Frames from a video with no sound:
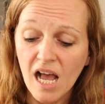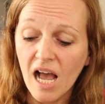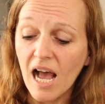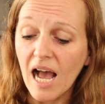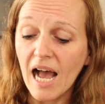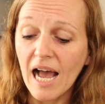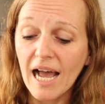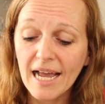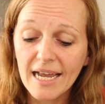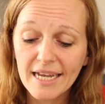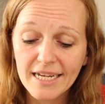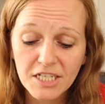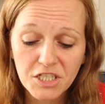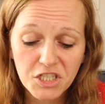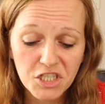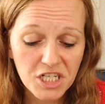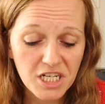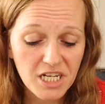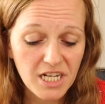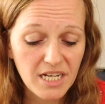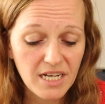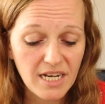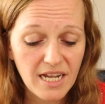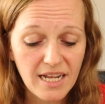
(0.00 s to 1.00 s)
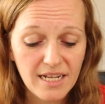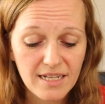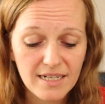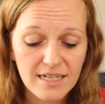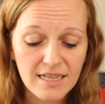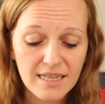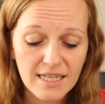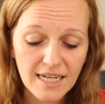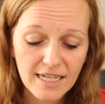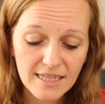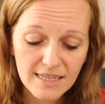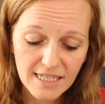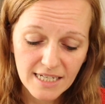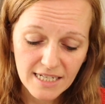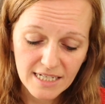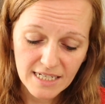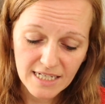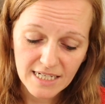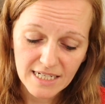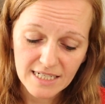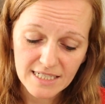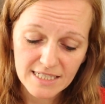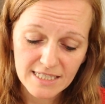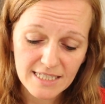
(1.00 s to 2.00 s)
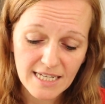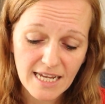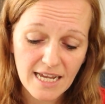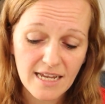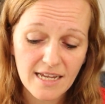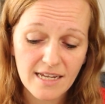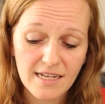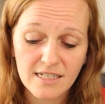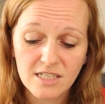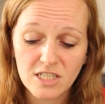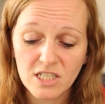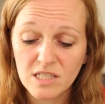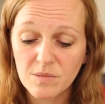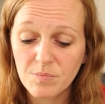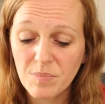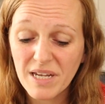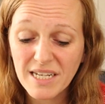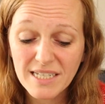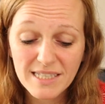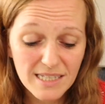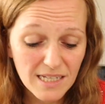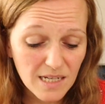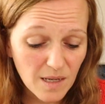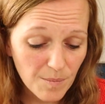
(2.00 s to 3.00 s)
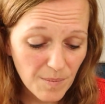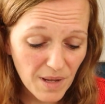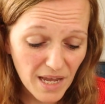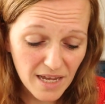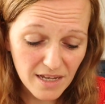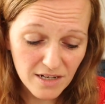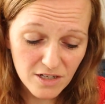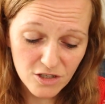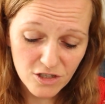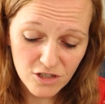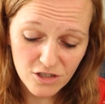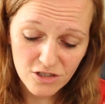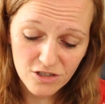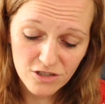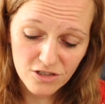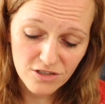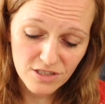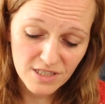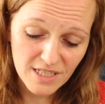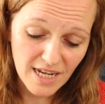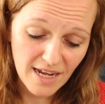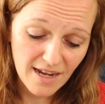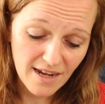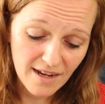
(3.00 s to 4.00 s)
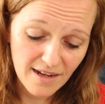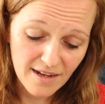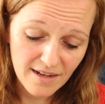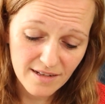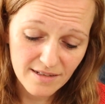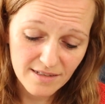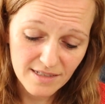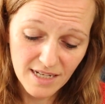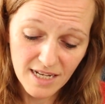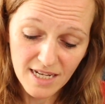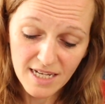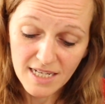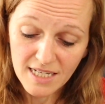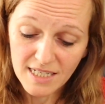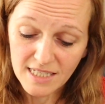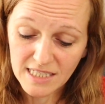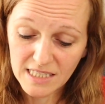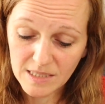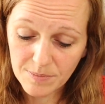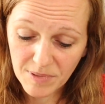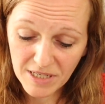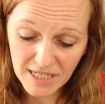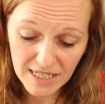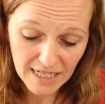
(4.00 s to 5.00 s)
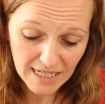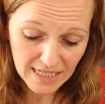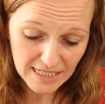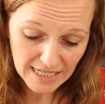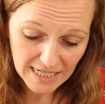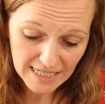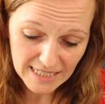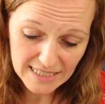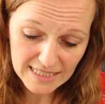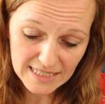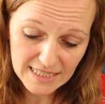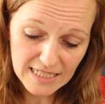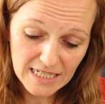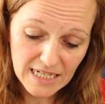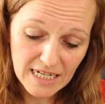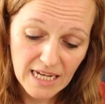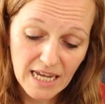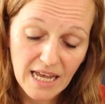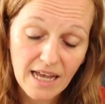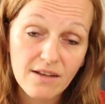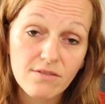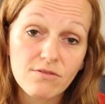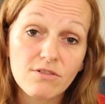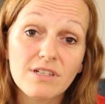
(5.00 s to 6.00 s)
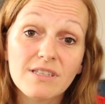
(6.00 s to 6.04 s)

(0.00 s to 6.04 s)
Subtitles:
hygiene and cleanliness and just basic manners and speaking nicely and